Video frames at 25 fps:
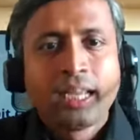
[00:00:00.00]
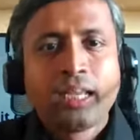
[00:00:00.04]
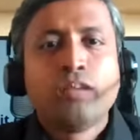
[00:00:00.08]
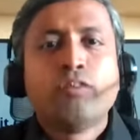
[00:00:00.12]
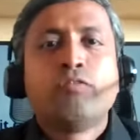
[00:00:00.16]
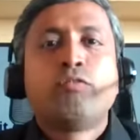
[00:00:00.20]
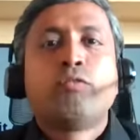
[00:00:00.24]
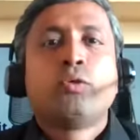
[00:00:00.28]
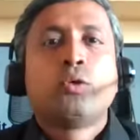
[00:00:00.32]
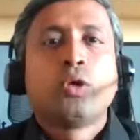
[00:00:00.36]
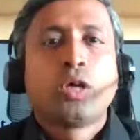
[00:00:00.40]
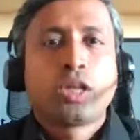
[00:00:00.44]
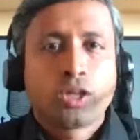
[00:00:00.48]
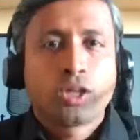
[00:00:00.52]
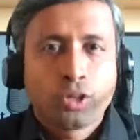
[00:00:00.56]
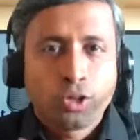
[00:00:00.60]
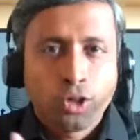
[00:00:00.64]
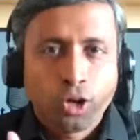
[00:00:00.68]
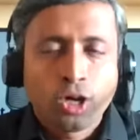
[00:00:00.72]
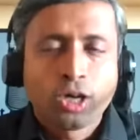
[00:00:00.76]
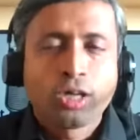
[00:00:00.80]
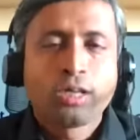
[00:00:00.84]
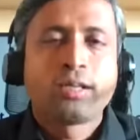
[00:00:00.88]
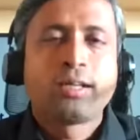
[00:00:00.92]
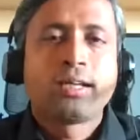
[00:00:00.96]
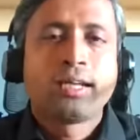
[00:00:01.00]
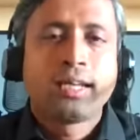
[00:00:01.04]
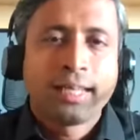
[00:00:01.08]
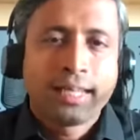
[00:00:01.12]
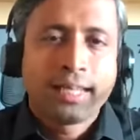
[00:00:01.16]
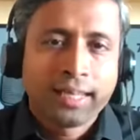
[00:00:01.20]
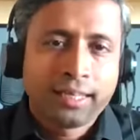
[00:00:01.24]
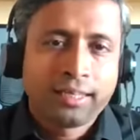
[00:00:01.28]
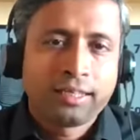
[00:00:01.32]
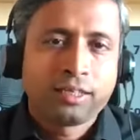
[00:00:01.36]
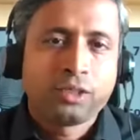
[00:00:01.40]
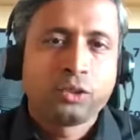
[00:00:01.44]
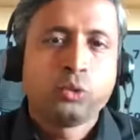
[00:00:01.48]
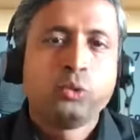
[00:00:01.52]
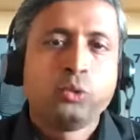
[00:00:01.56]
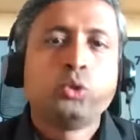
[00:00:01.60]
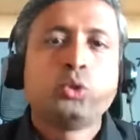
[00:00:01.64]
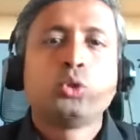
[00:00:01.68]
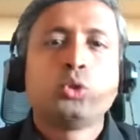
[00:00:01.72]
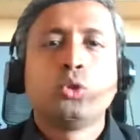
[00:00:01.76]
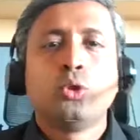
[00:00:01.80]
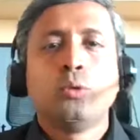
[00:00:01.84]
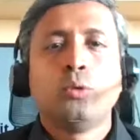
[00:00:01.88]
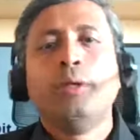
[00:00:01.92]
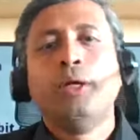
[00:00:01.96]
If you are not, then you
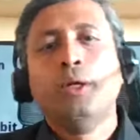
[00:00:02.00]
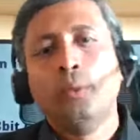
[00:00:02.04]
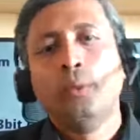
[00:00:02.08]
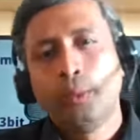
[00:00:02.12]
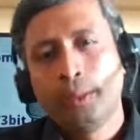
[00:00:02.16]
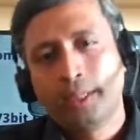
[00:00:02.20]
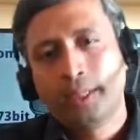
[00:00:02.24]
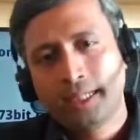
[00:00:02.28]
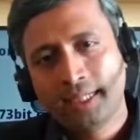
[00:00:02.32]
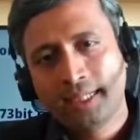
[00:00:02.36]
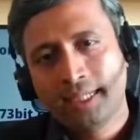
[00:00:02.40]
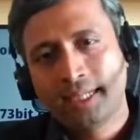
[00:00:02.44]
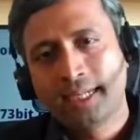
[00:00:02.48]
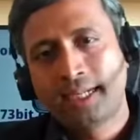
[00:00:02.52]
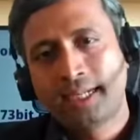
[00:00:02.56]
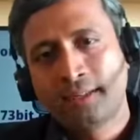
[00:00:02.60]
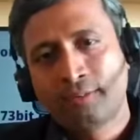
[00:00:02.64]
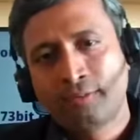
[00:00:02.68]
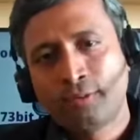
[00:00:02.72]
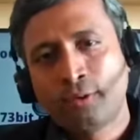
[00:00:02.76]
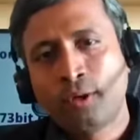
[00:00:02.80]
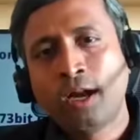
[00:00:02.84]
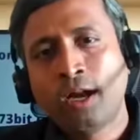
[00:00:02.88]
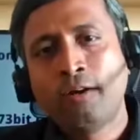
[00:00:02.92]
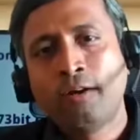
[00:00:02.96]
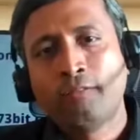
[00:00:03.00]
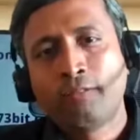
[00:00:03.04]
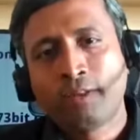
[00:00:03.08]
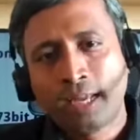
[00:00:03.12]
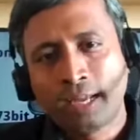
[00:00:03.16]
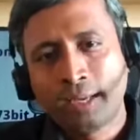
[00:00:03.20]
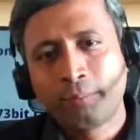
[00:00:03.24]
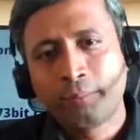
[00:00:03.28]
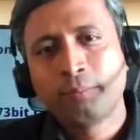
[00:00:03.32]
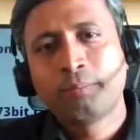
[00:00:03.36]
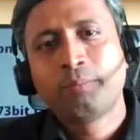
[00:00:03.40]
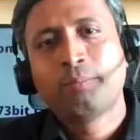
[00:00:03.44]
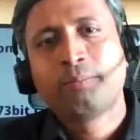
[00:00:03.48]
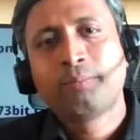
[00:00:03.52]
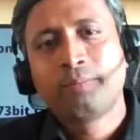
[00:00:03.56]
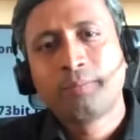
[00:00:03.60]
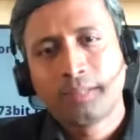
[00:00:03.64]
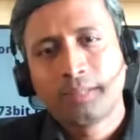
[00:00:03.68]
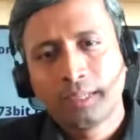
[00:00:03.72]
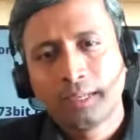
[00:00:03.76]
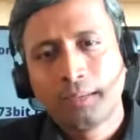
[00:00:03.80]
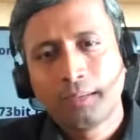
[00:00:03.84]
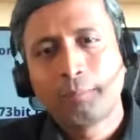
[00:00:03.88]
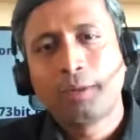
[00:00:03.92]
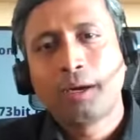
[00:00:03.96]
should be doing that if you have time
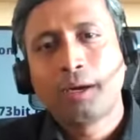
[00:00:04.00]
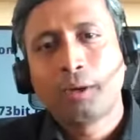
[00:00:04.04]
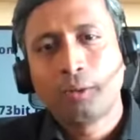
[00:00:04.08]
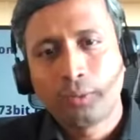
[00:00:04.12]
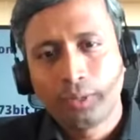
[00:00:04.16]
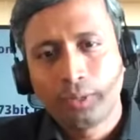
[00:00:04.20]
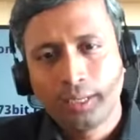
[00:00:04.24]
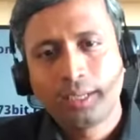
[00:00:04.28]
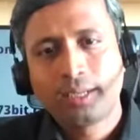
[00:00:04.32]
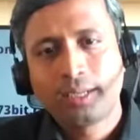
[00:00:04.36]
about it.